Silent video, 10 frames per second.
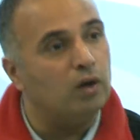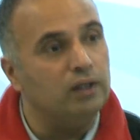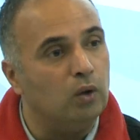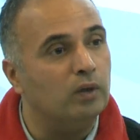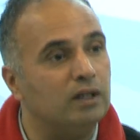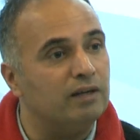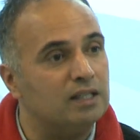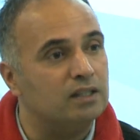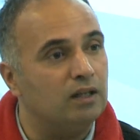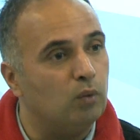already over
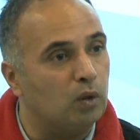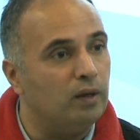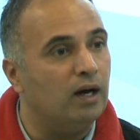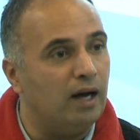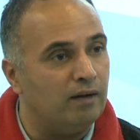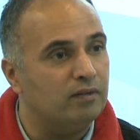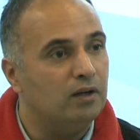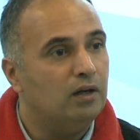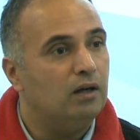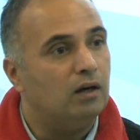invested in what we have
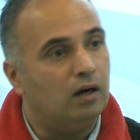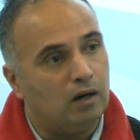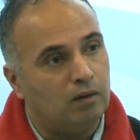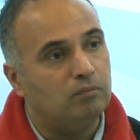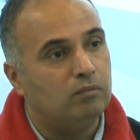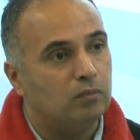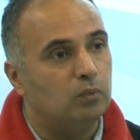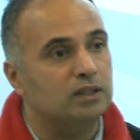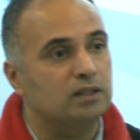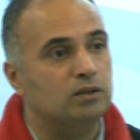uh,
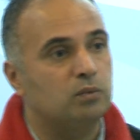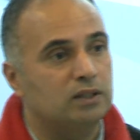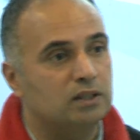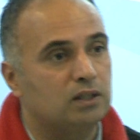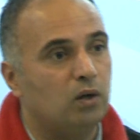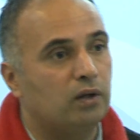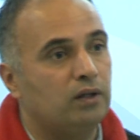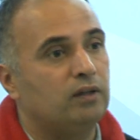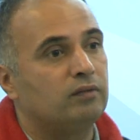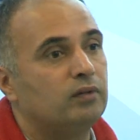versus versus the
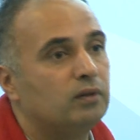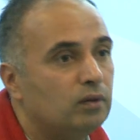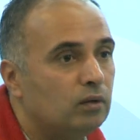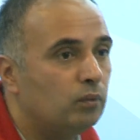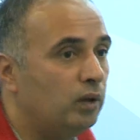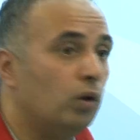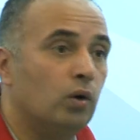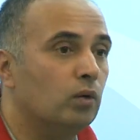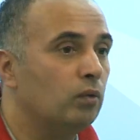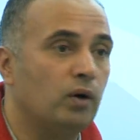alternative we don't
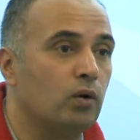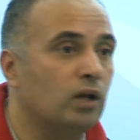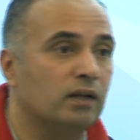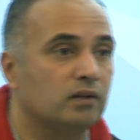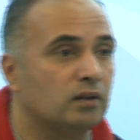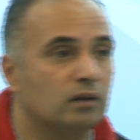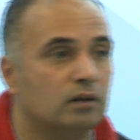know we don't know the answer